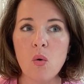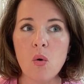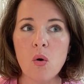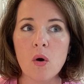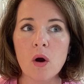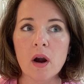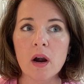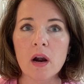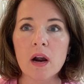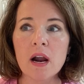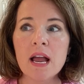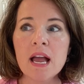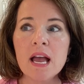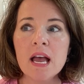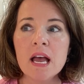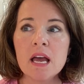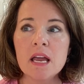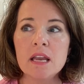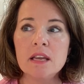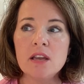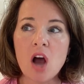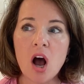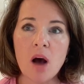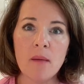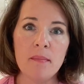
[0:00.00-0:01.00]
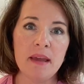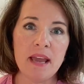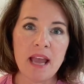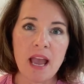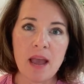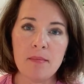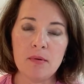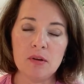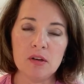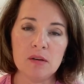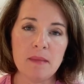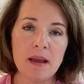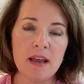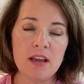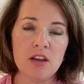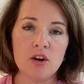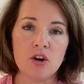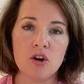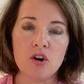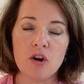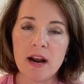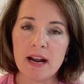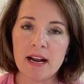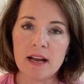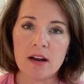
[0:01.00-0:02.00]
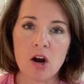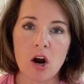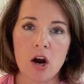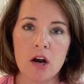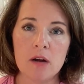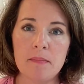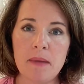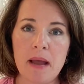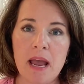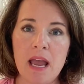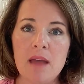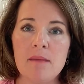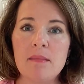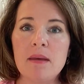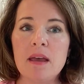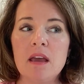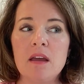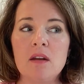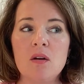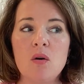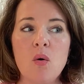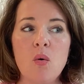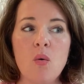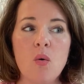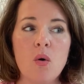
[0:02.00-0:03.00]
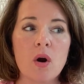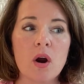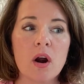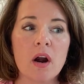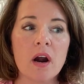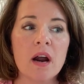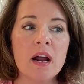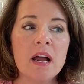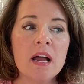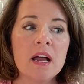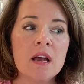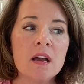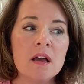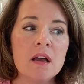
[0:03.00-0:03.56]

or not being able to make your credit card payment, or